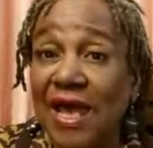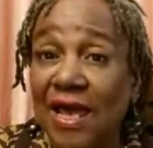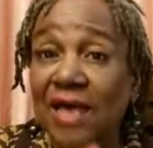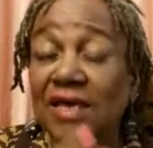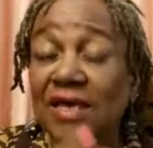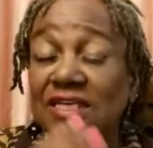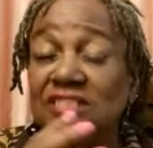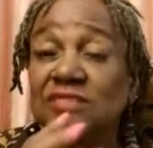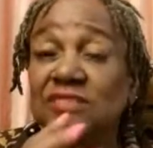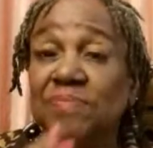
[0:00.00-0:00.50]

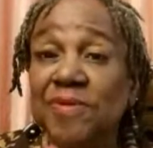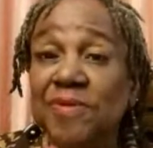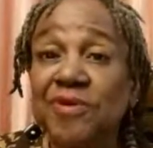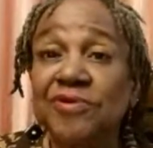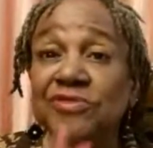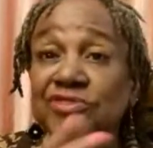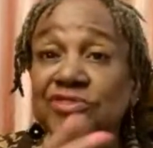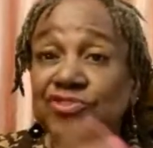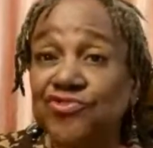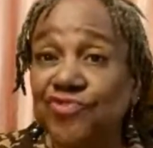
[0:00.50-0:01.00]

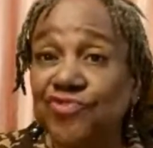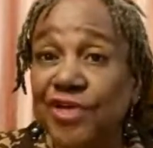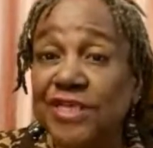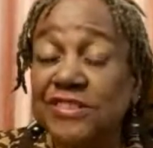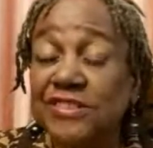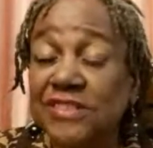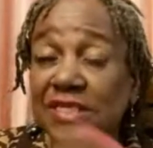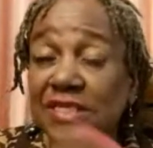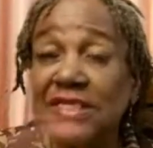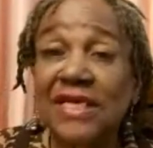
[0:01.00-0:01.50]
experience
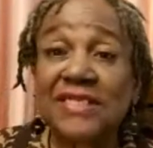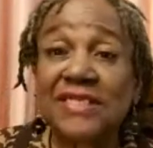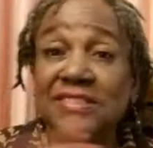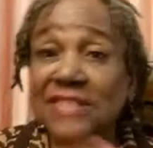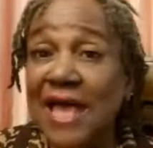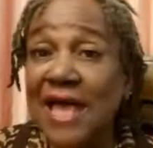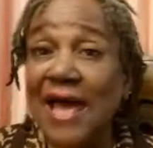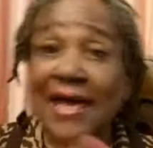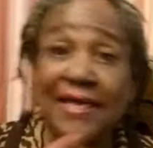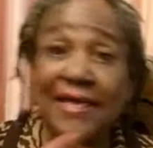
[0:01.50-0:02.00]
stress and
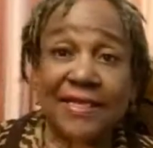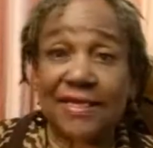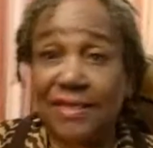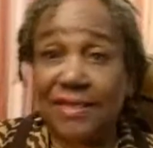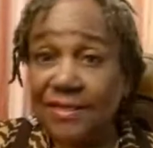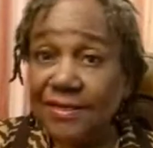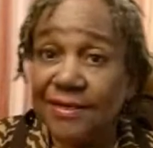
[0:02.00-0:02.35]
anxiety.